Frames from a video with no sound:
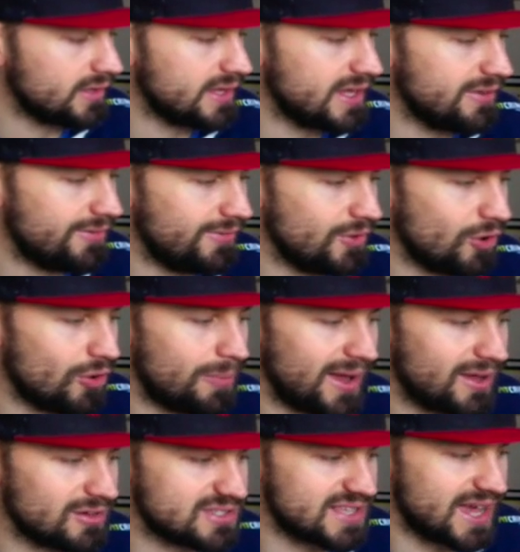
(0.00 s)
If your
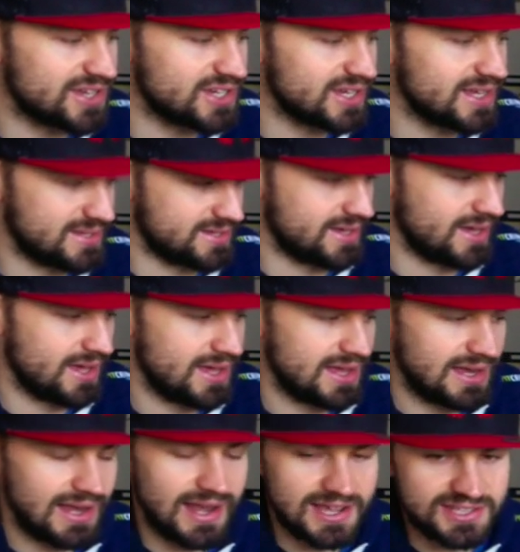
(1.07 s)
power snatch is
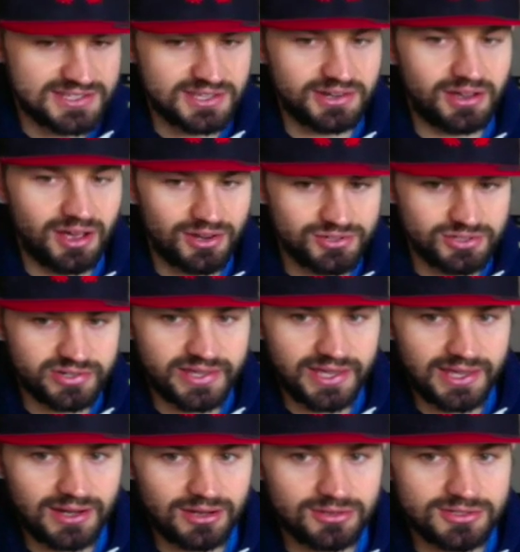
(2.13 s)
less than 100
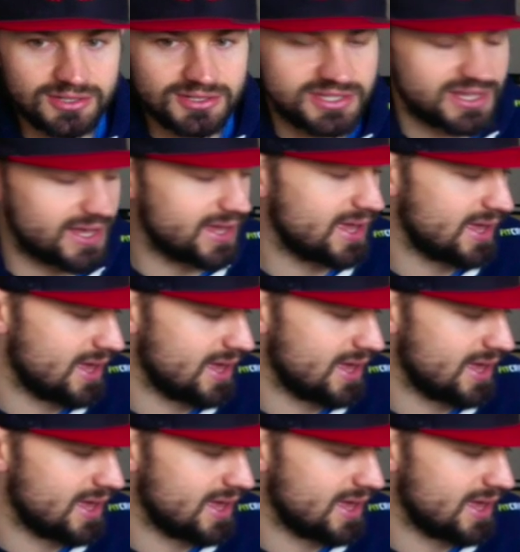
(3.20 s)
kilos, I'd say,